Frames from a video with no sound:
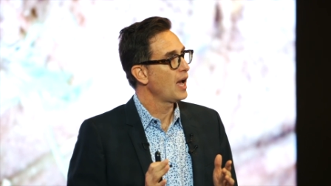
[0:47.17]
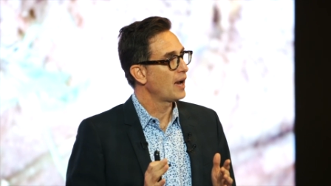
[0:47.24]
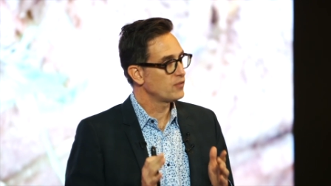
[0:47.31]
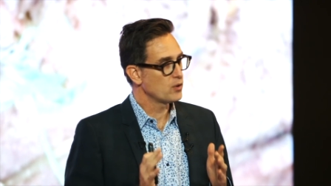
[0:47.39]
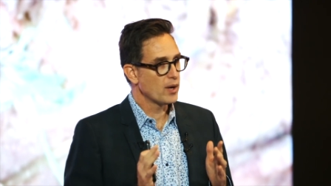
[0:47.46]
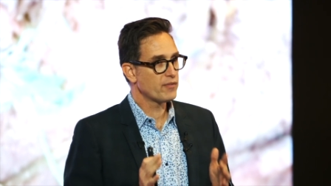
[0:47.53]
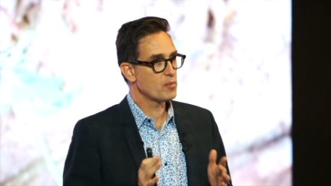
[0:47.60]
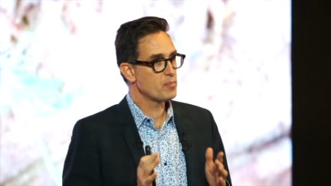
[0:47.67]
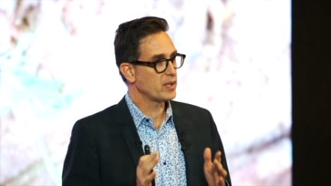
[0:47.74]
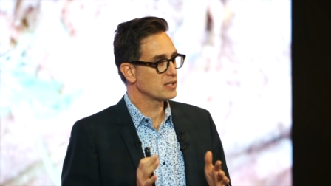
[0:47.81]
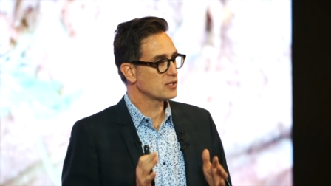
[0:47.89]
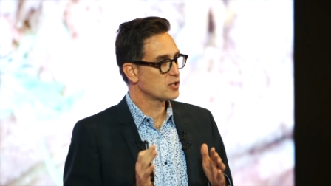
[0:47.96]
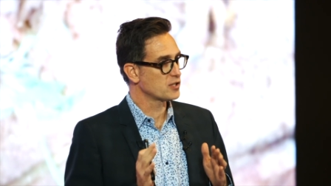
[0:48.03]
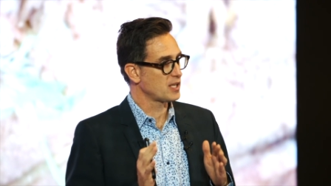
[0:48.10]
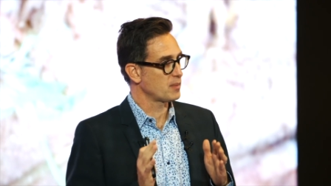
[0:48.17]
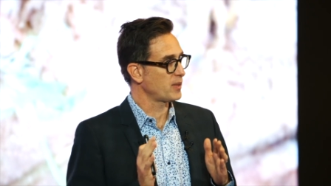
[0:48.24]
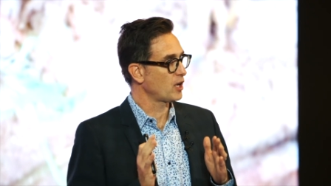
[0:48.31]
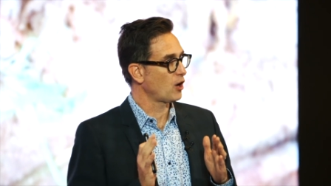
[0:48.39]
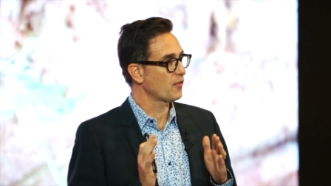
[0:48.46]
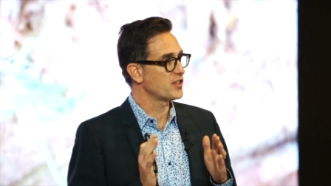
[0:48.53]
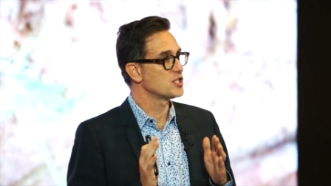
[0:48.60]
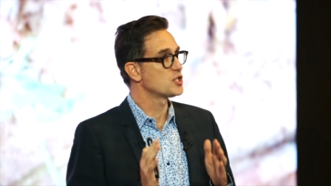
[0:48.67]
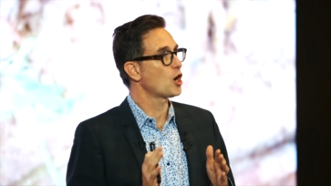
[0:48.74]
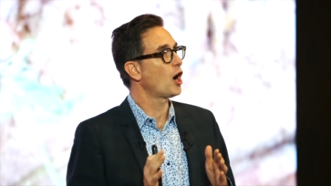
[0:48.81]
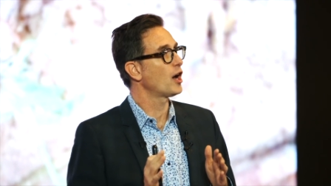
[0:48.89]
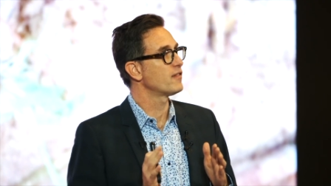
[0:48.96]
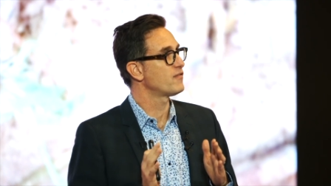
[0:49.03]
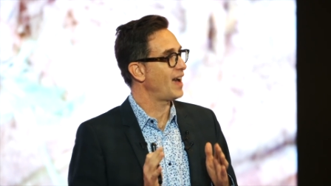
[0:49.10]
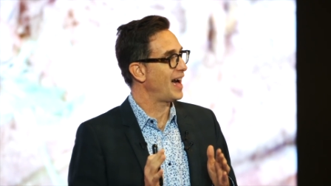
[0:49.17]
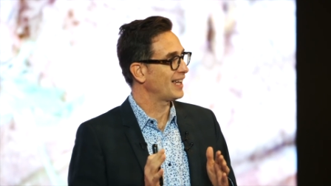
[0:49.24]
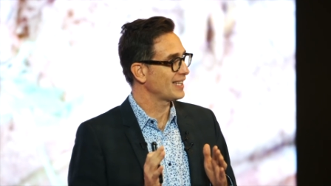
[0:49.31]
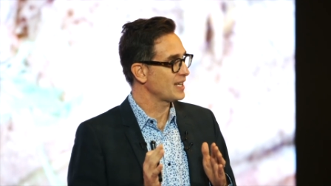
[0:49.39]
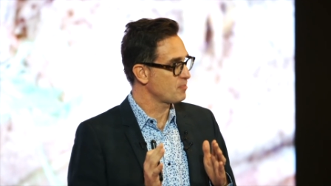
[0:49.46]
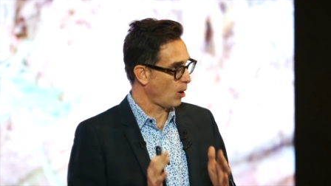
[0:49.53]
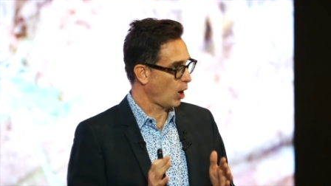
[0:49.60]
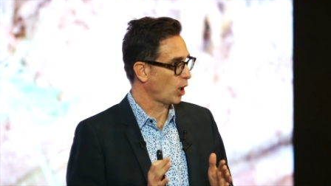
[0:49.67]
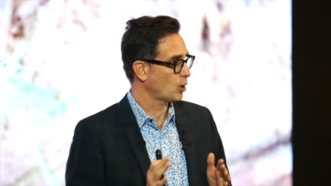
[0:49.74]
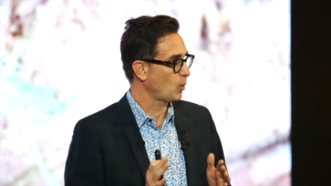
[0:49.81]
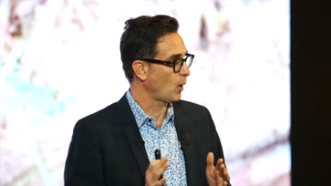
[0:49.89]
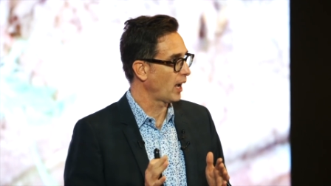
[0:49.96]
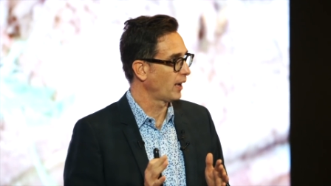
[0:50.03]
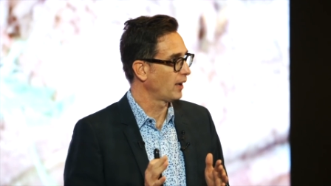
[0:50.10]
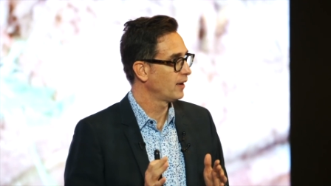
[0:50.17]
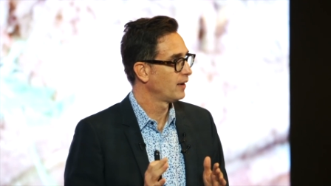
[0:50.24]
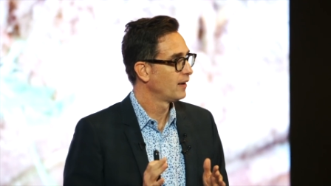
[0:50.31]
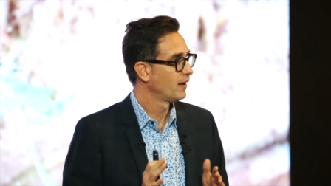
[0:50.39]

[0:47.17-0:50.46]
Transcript: Have you ever been to something called the Don Valley Parkway,